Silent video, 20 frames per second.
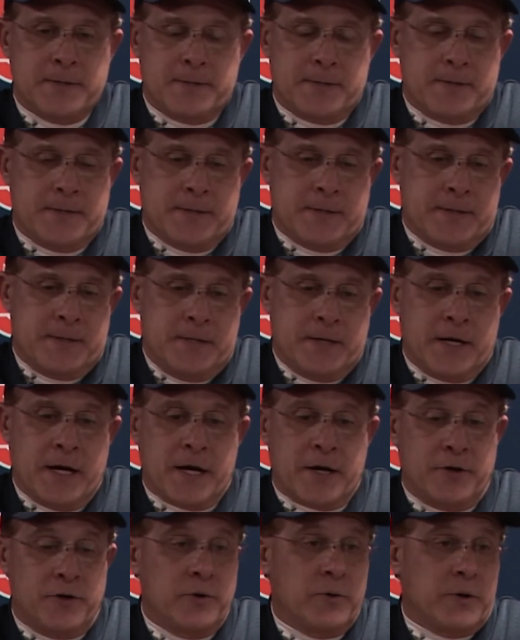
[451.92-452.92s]
you got
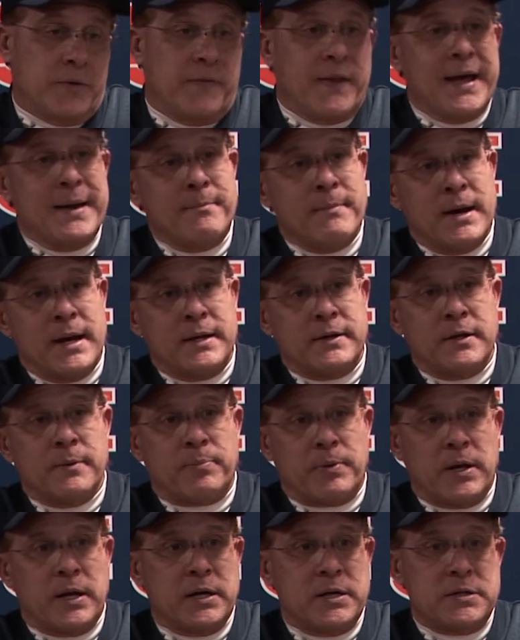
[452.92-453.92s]
to do it. They made the
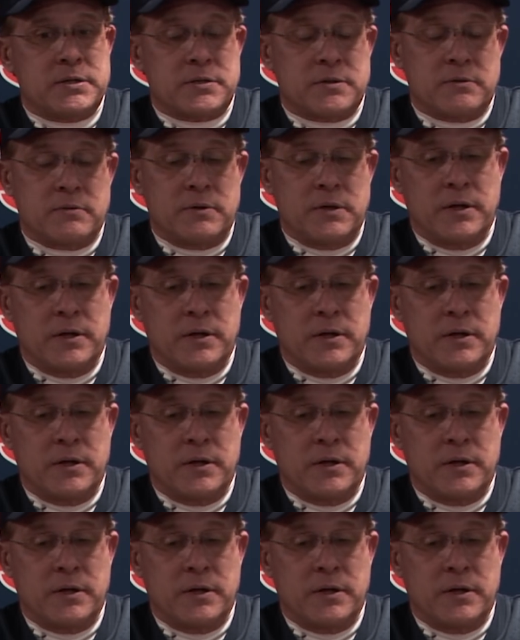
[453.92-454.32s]
plays